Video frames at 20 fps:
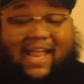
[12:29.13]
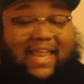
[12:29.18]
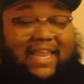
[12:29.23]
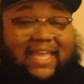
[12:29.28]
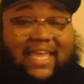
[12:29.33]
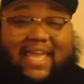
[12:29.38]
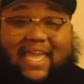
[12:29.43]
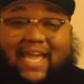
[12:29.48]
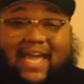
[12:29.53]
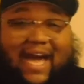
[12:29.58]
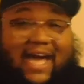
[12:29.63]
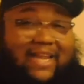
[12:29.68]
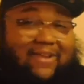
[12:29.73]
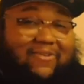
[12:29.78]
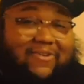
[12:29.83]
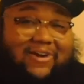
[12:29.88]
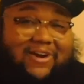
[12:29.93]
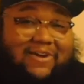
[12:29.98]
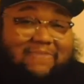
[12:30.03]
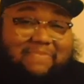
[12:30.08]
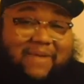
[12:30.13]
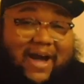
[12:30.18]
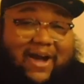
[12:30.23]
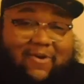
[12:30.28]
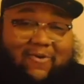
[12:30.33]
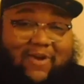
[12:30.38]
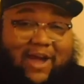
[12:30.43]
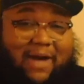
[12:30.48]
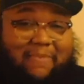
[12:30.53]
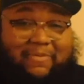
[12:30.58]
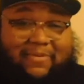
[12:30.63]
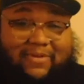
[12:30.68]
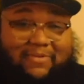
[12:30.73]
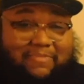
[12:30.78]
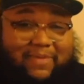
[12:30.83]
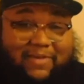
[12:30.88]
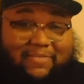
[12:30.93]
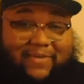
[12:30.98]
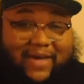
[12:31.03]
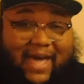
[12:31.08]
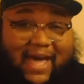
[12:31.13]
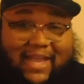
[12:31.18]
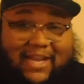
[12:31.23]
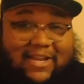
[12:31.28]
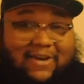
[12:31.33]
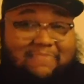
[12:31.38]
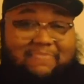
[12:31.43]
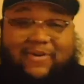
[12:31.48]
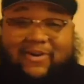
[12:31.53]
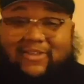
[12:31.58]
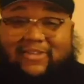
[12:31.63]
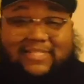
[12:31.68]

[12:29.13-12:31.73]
You ain't gotta worry about cropping the people out no more.